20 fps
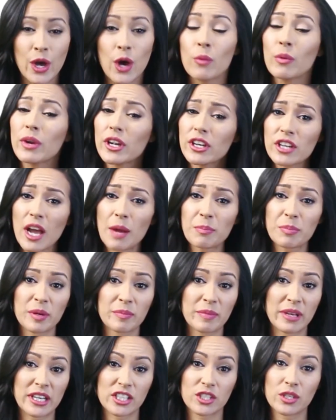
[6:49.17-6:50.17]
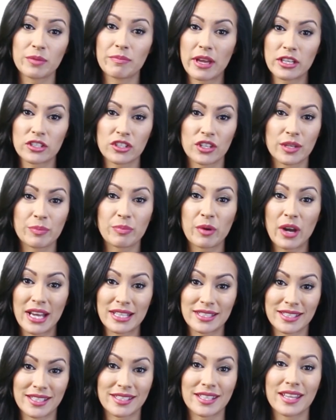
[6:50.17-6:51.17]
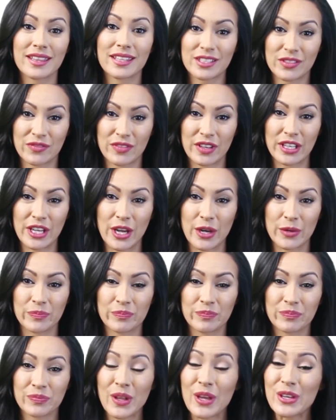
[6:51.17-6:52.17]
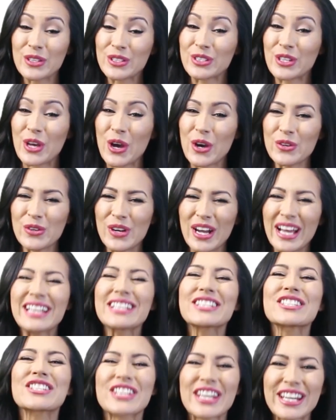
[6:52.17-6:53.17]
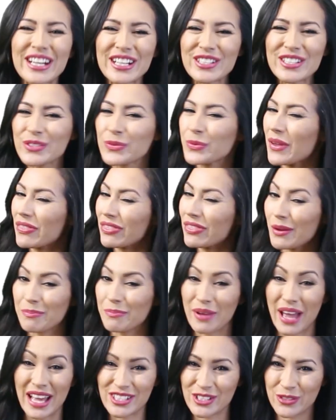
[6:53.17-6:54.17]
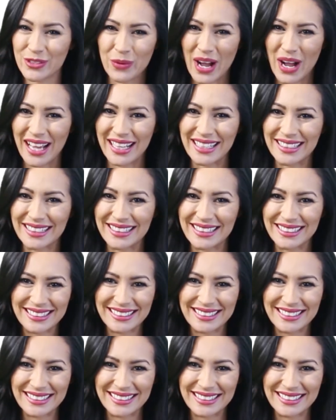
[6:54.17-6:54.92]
We are not permitted to mention the prices in this video. So, cheers with the best one!